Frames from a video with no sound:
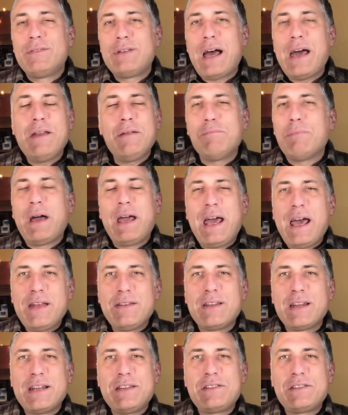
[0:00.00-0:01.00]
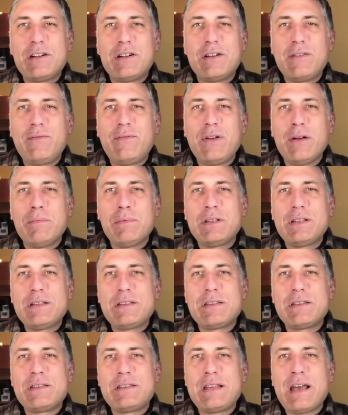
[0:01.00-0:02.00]
I had it in my head that I started filming
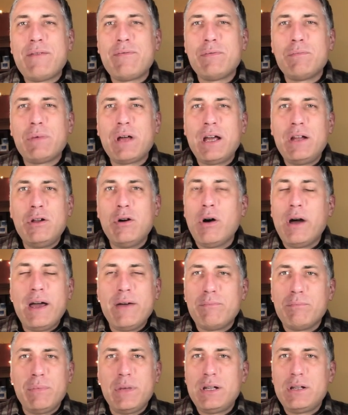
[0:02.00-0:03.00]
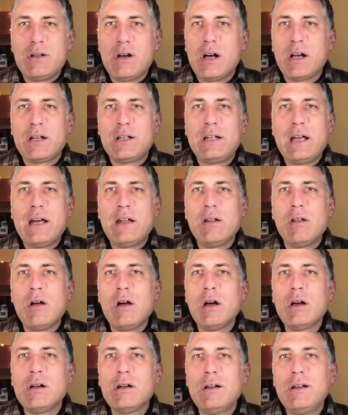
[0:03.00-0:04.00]
this at 7, but I know I haven't been talking that
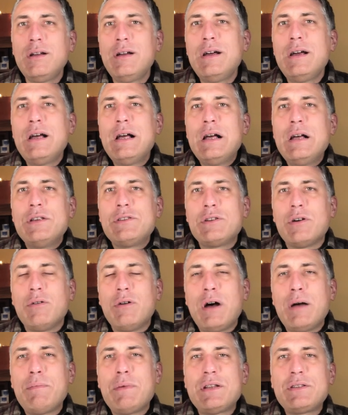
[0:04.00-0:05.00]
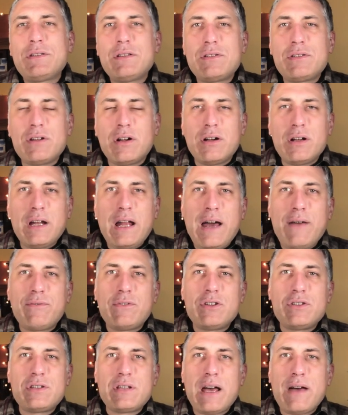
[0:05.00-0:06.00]
long. So I must have started
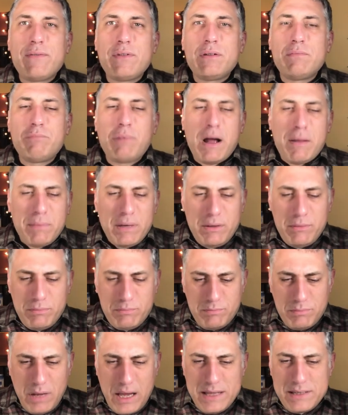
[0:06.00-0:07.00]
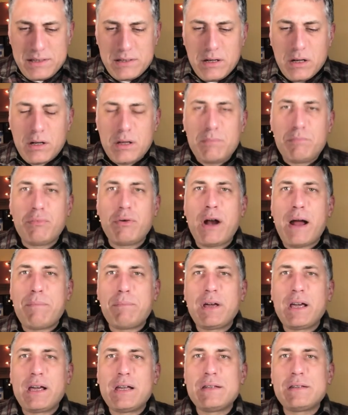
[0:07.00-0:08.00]
after 7. Probably I started
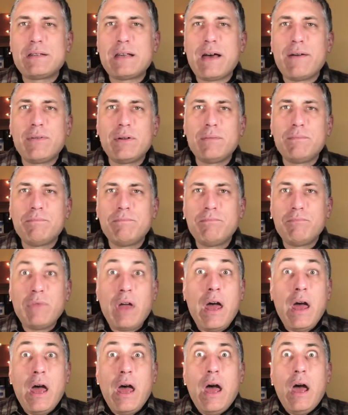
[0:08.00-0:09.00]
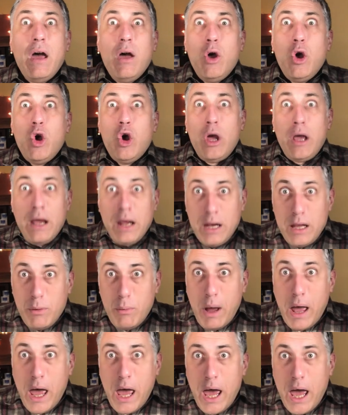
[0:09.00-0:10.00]
prepping at 7.
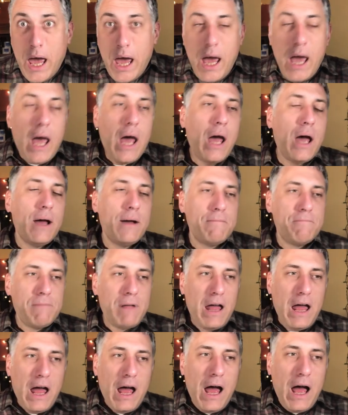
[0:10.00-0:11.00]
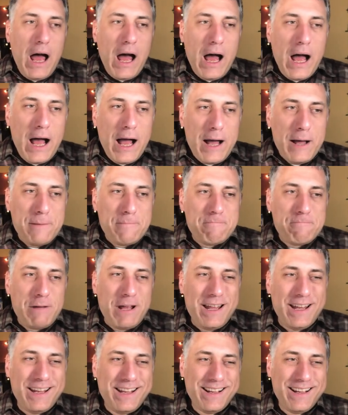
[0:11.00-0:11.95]
Anyway, um,